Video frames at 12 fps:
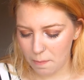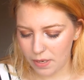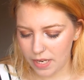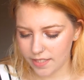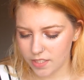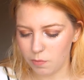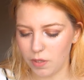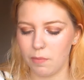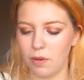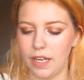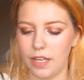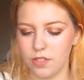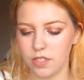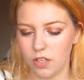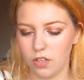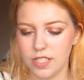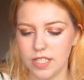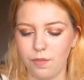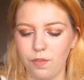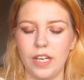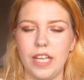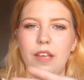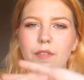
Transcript: but next time I get my nails done, I definitely